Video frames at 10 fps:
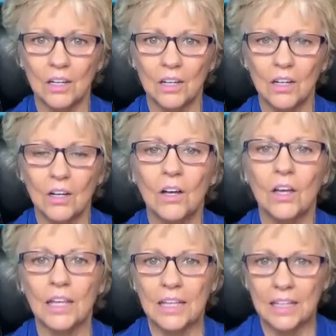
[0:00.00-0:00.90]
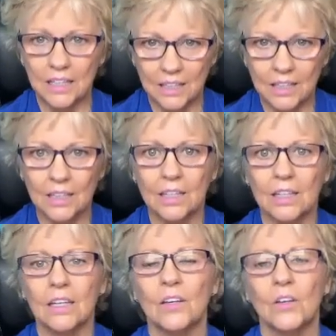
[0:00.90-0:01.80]

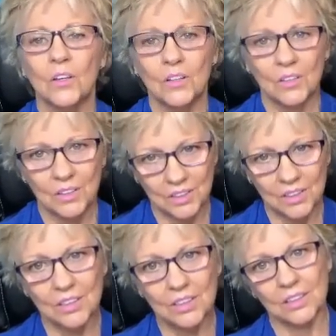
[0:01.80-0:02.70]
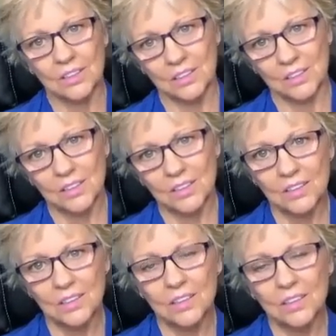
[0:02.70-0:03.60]

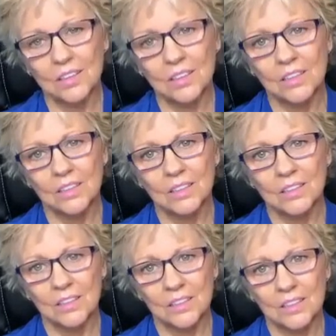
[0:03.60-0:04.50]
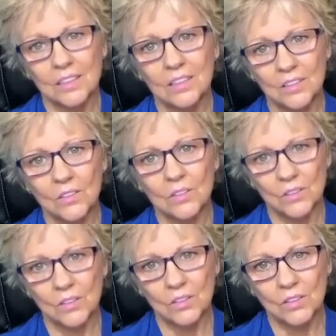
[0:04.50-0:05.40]

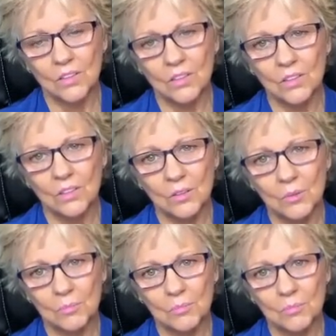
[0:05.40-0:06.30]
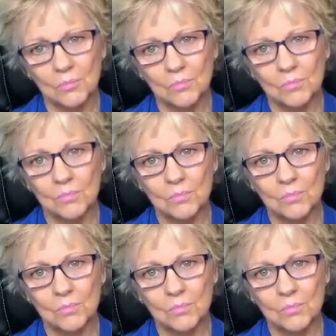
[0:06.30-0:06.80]
(not speaking)